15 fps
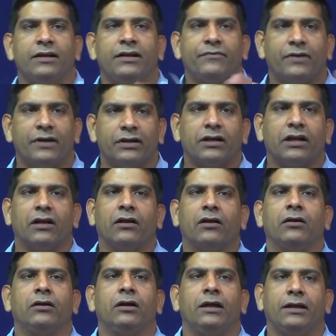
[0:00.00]
different
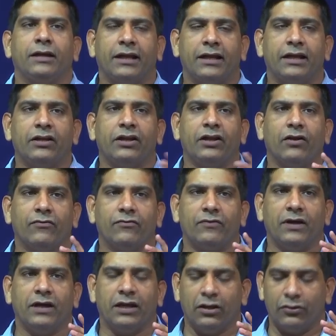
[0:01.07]
category of
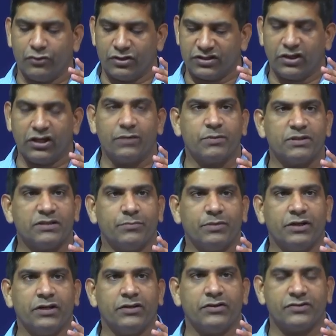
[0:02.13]
electrostatic
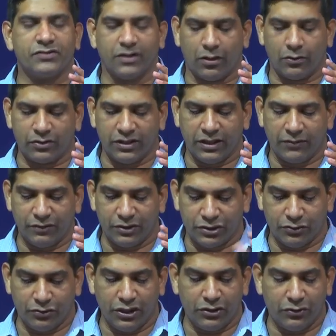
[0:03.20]
precipitators are out there
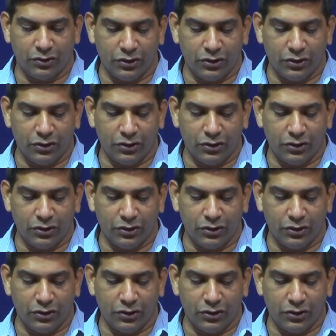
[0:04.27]
which you need to